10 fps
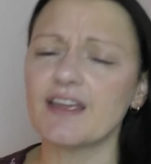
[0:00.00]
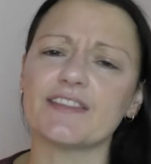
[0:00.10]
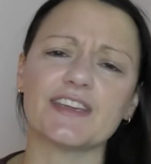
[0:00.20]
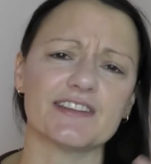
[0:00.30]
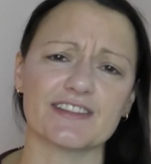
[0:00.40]

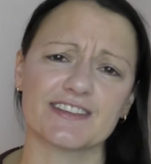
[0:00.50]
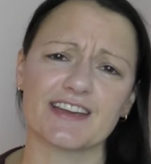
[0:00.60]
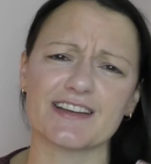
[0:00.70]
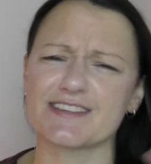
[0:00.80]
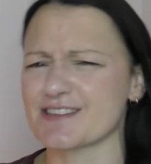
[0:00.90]
At the end of the
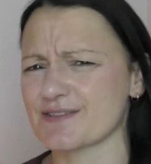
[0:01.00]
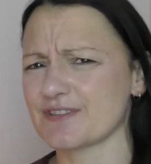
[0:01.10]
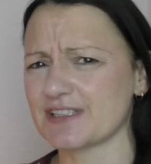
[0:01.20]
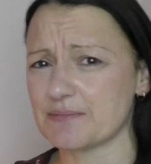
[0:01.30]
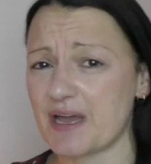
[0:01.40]
day, it doesn't
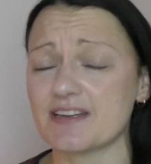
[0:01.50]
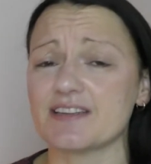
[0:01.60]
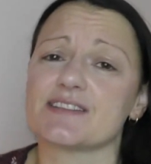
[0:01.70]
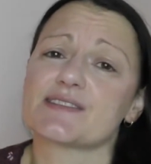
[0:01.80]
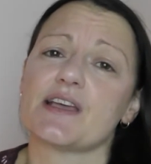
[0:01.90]
really matter.
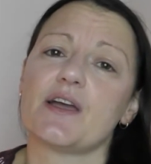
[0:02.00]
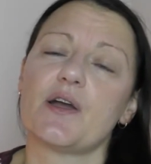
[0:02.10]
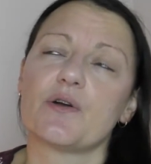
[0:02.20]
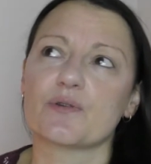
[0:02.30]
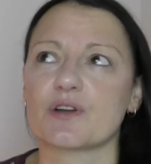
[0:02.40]
It's
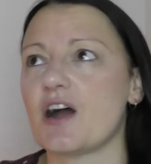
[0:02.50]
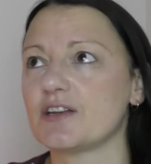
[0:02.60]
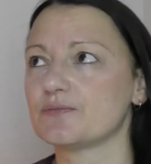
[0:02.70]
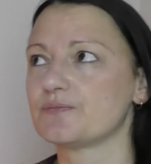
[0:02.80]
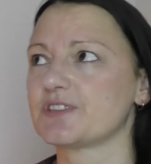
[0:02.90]

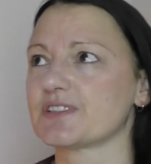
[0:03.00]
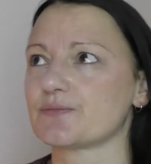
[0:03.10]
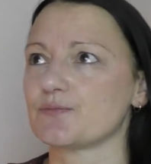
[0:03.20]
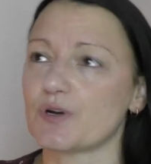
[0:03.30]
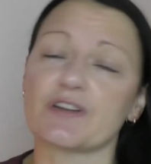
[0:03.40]
kind of
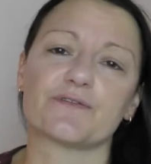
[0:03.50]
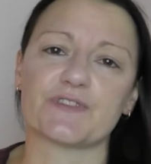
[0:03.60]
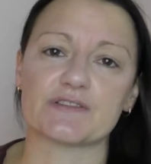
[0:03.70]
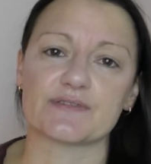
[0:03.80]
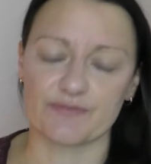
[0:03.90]
just what it
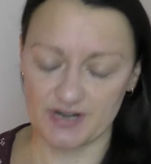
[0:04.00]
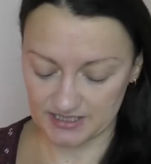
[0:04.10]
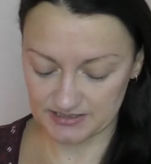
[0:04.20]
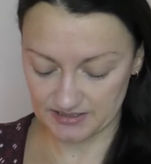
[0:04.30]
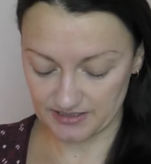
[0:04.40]
feels
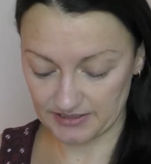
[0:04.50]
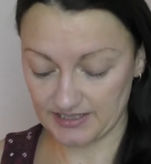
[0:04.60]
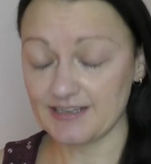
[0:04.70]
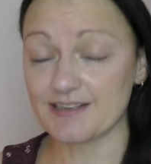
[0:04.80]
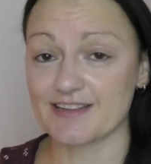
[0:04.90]
right,
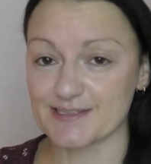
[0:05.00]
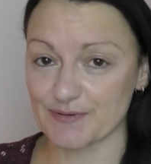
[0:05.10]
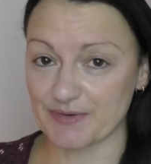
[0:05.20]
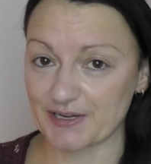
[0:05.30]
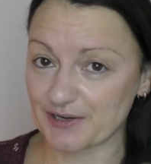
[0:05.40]
okay? And that's
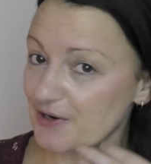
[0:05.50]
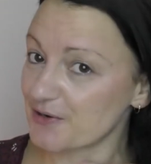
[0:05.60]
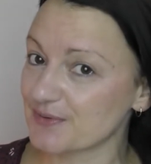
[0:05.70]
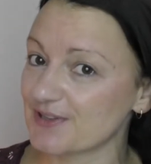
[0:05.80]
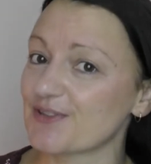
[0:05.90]
what we're going to
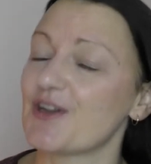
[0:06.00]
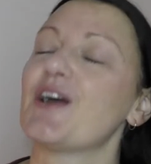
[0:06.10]
go with.